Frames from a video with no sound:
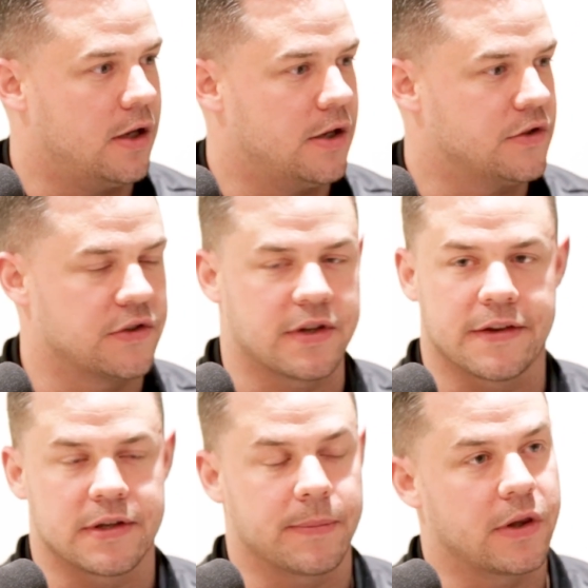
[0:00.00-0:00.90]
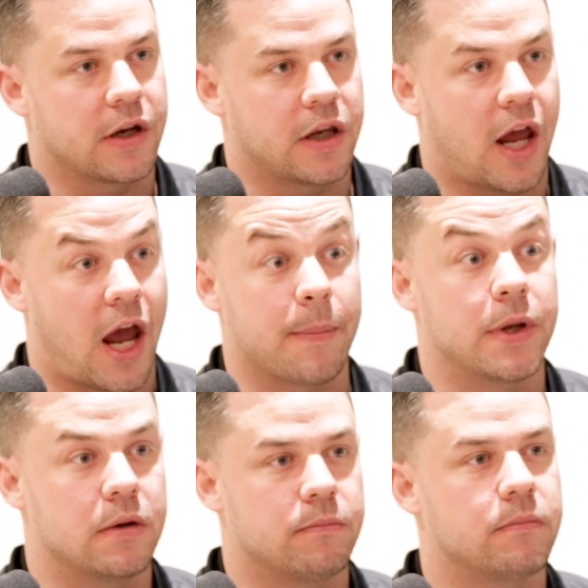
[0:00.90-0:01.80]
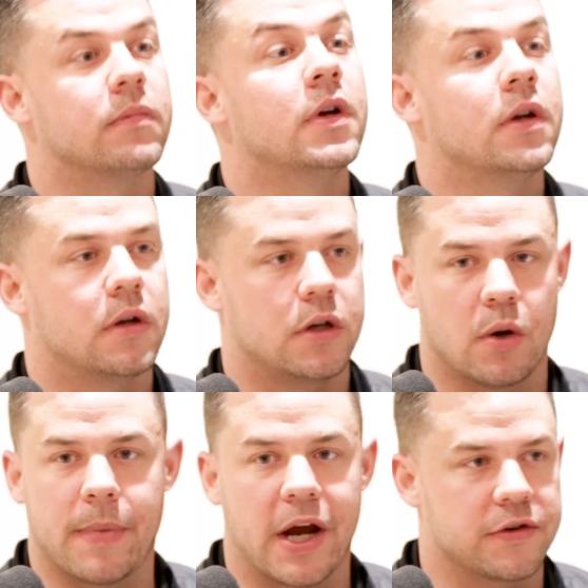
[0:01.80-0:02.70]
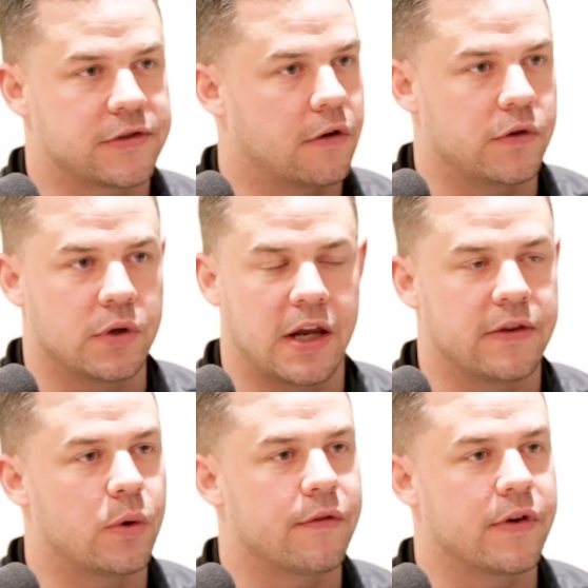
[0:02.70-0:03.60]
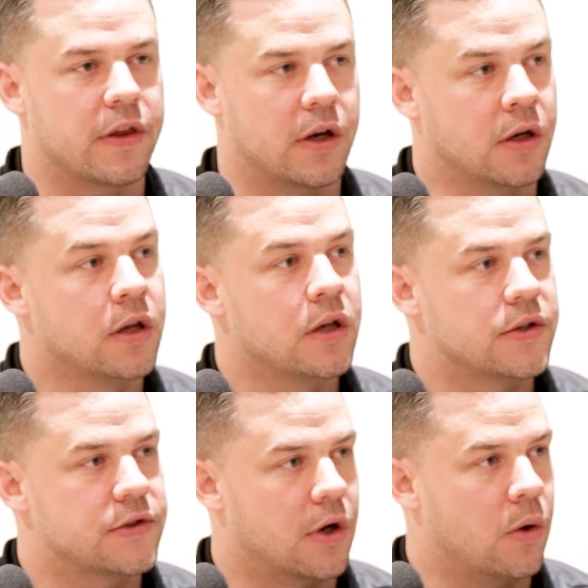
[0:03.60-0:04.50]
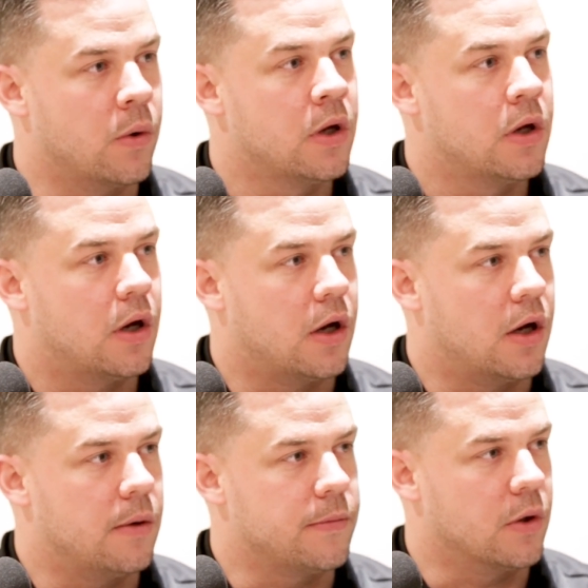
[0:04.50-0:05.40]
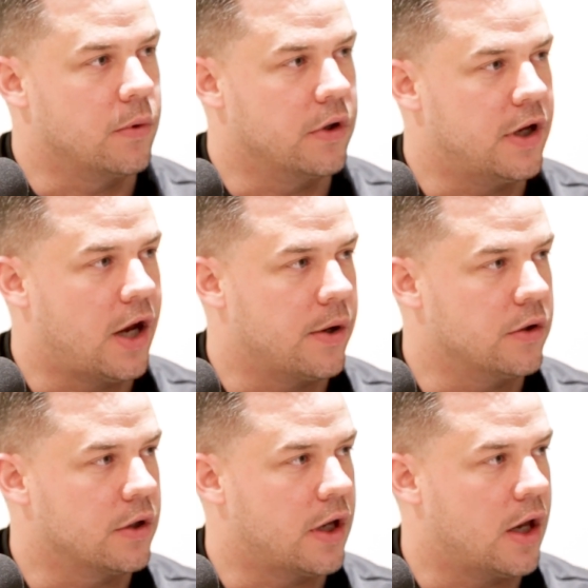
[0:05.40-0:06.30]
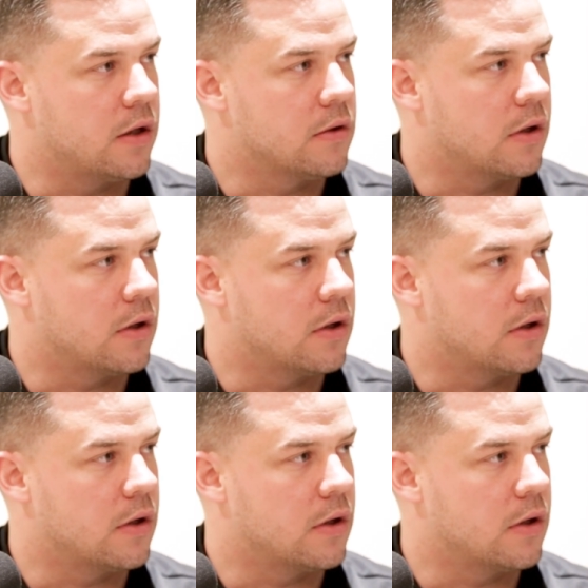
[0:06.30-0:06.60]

It's just not something that can happen, by yourself. You can't do everything. Yeah. So, really how I look at